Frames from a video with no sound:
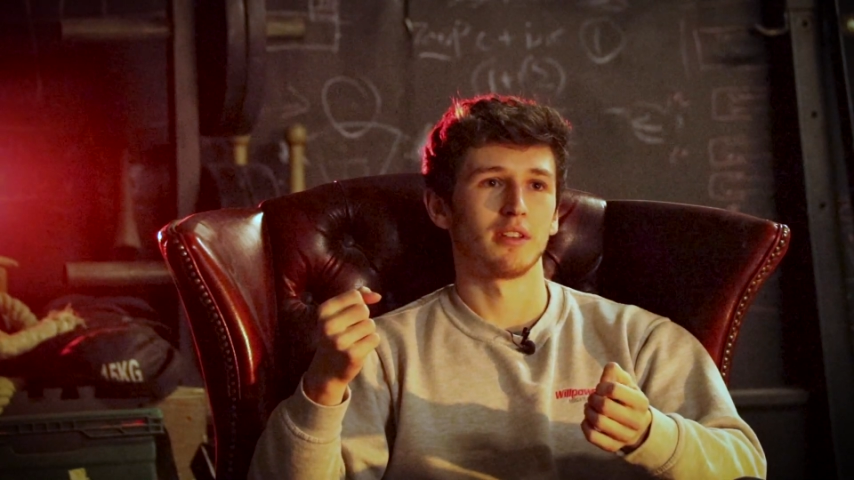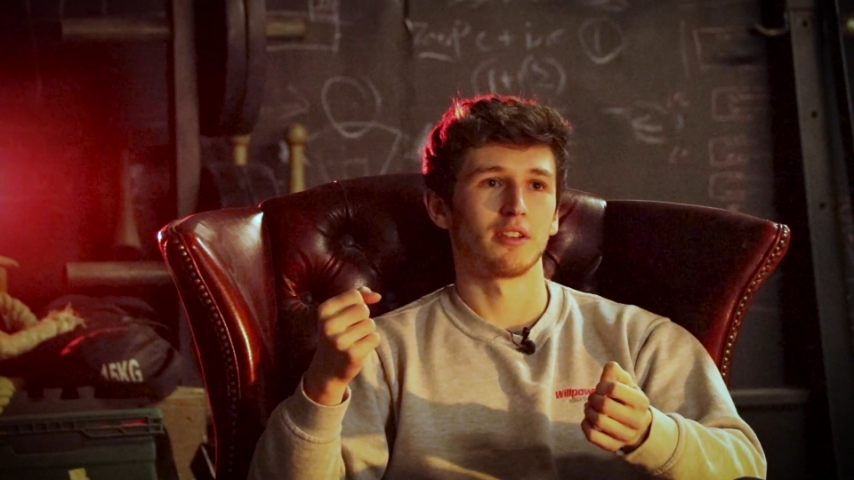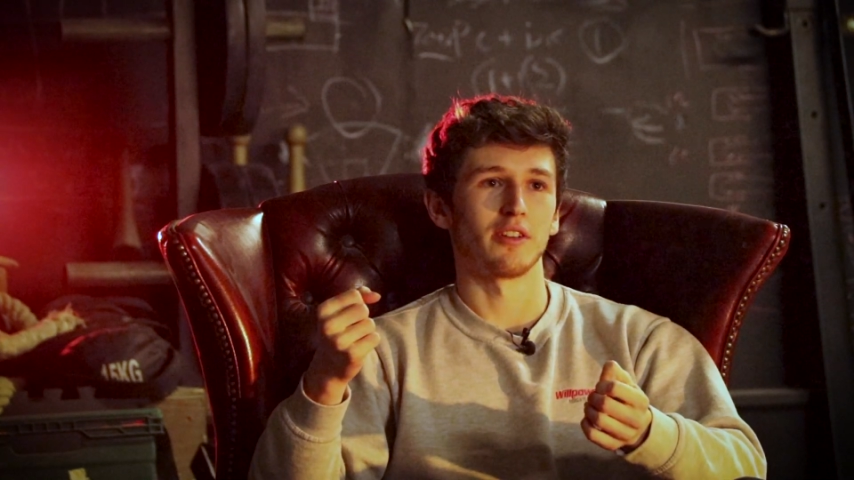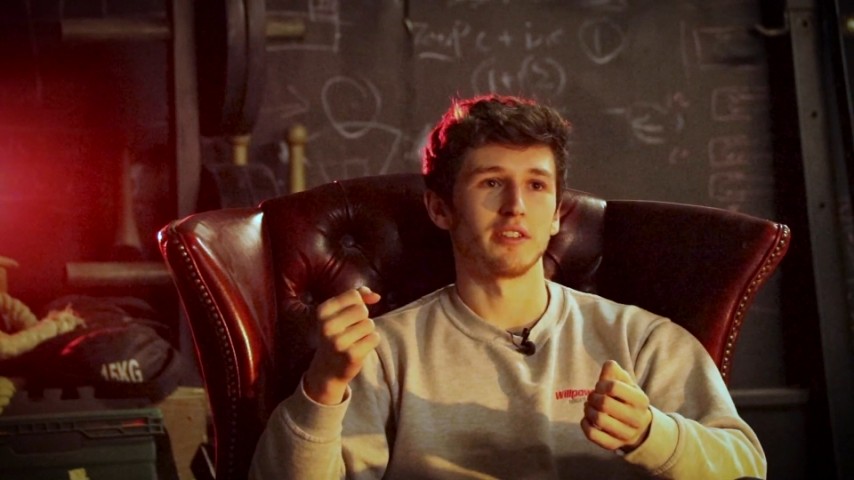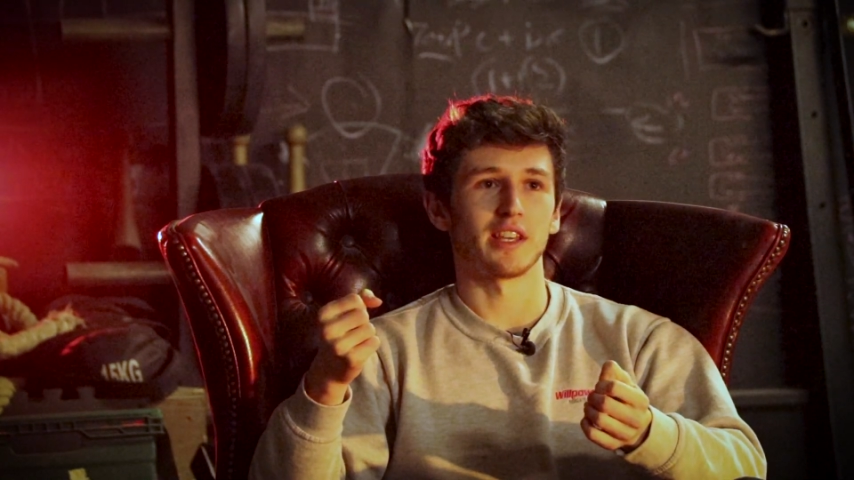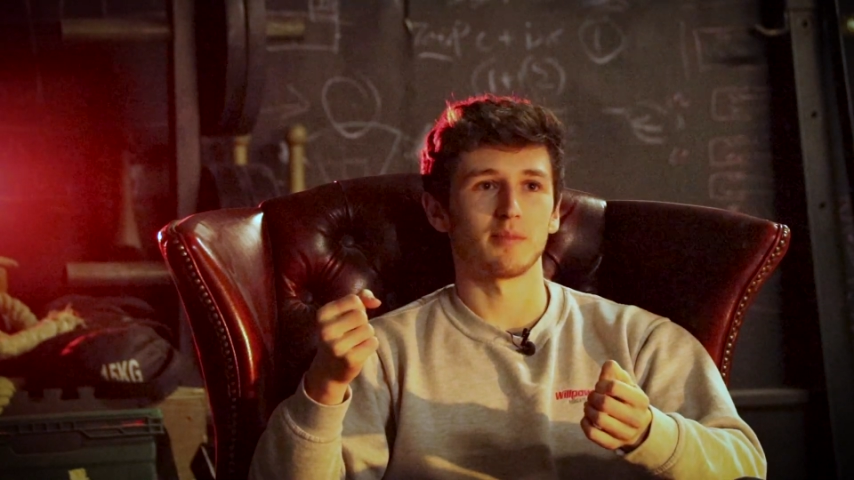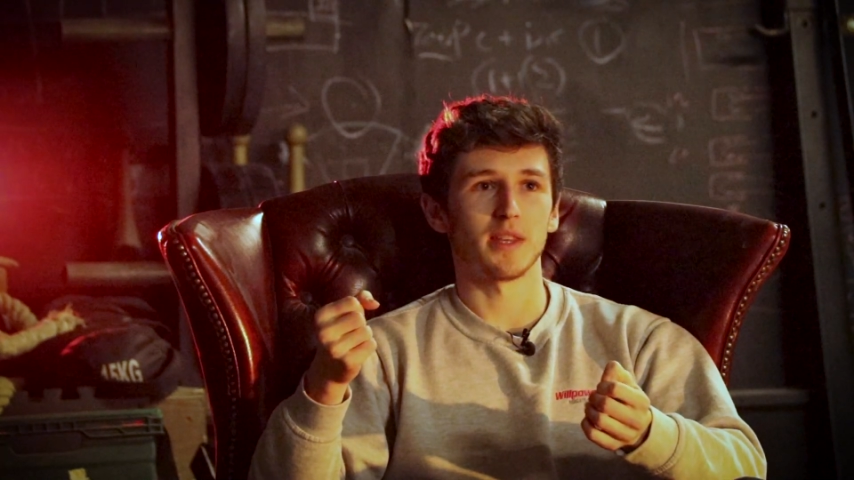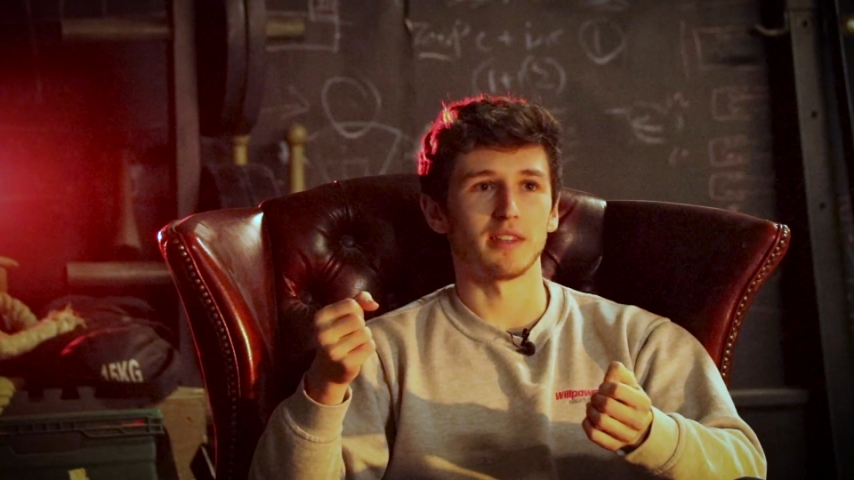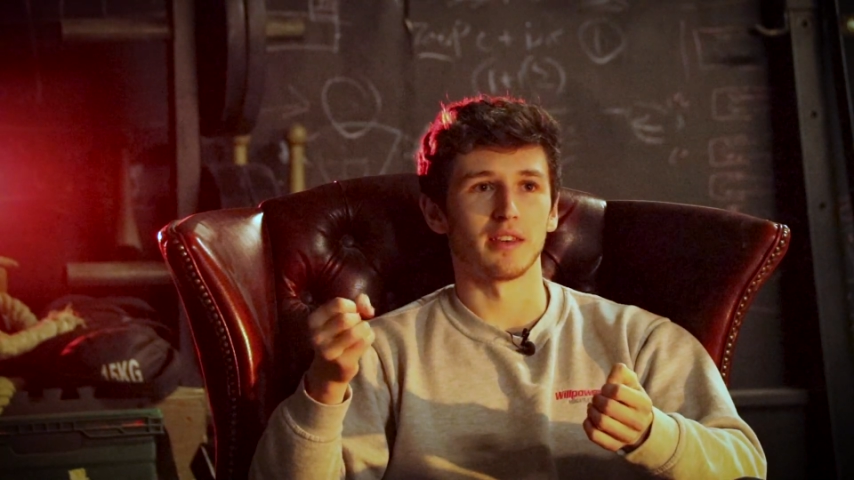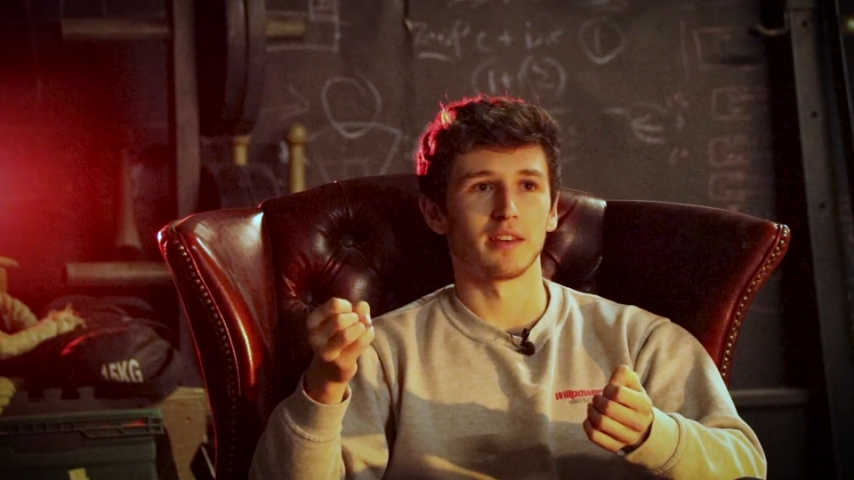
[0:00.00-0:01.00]
because it gets
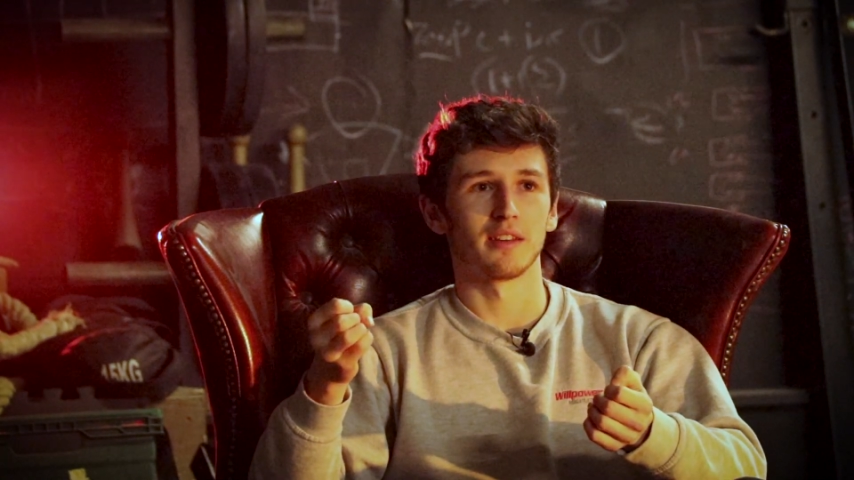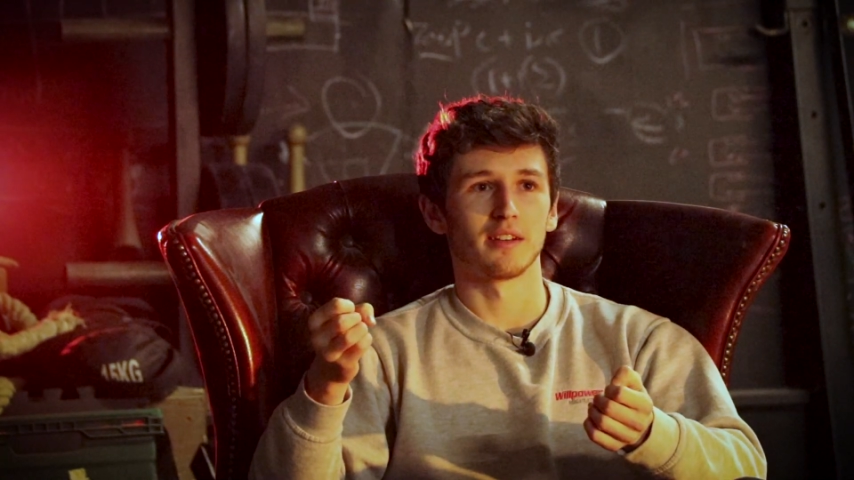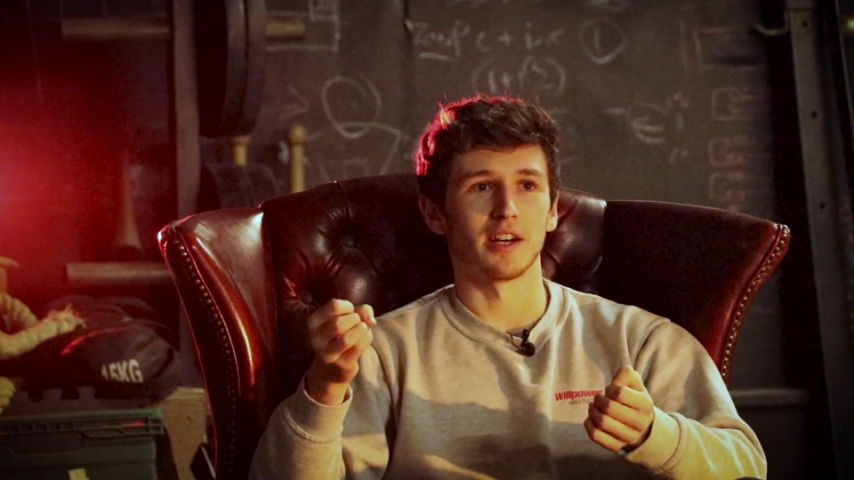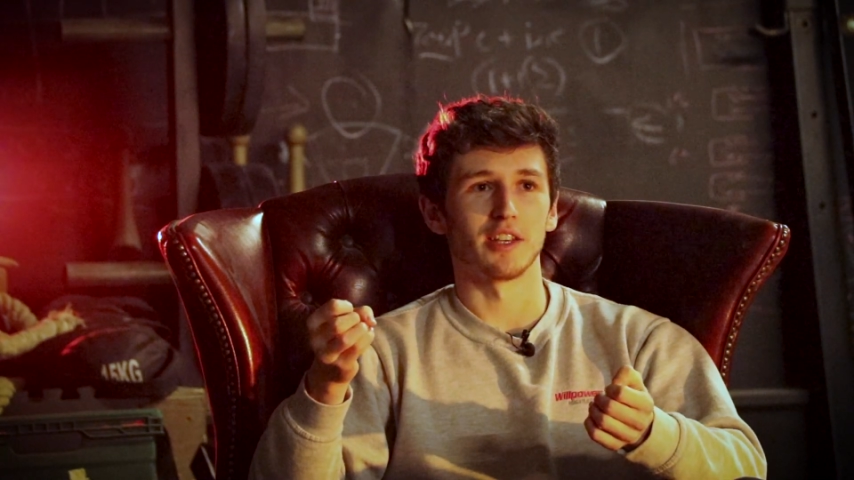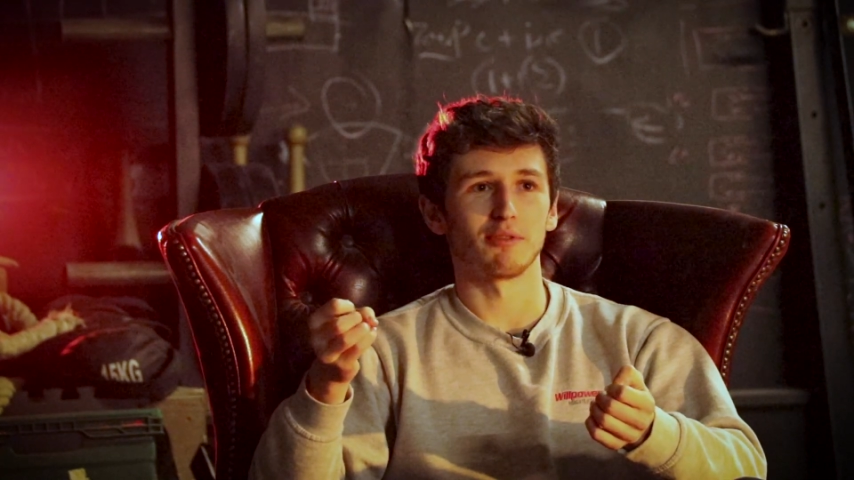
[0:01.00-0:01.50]
busy and